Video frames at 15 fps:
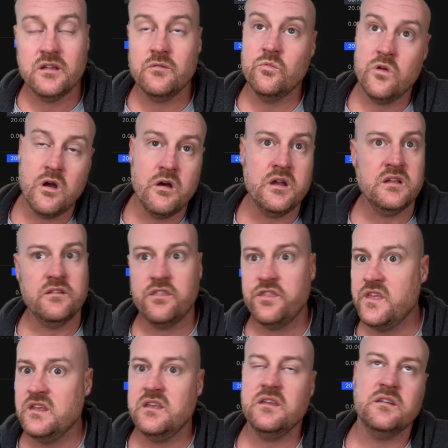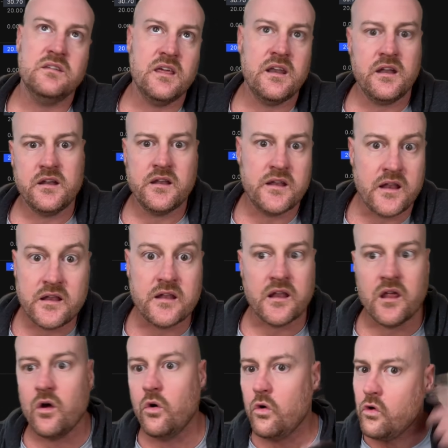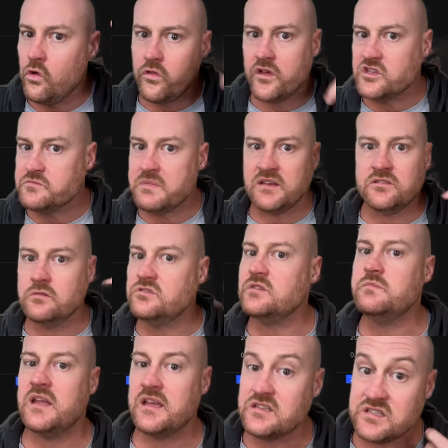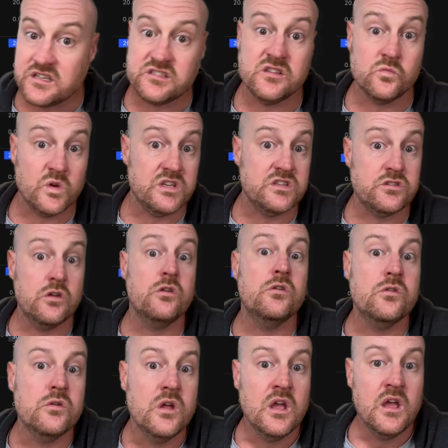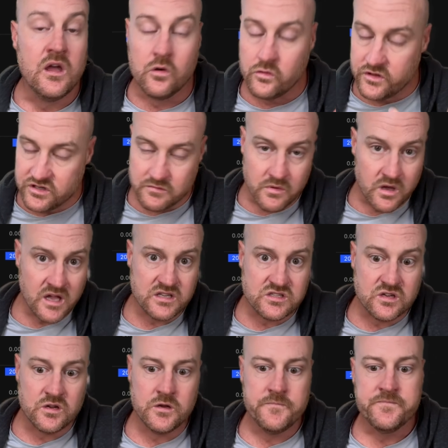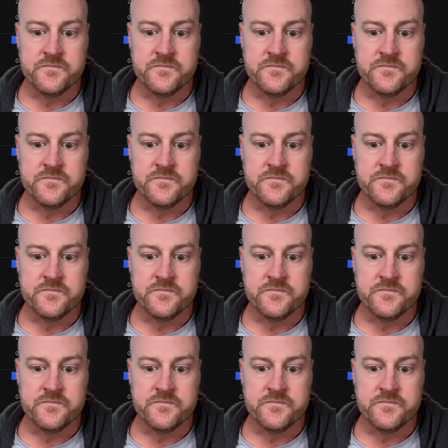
worrying and thinking and all those mental gymnastics that we do, or that you might do,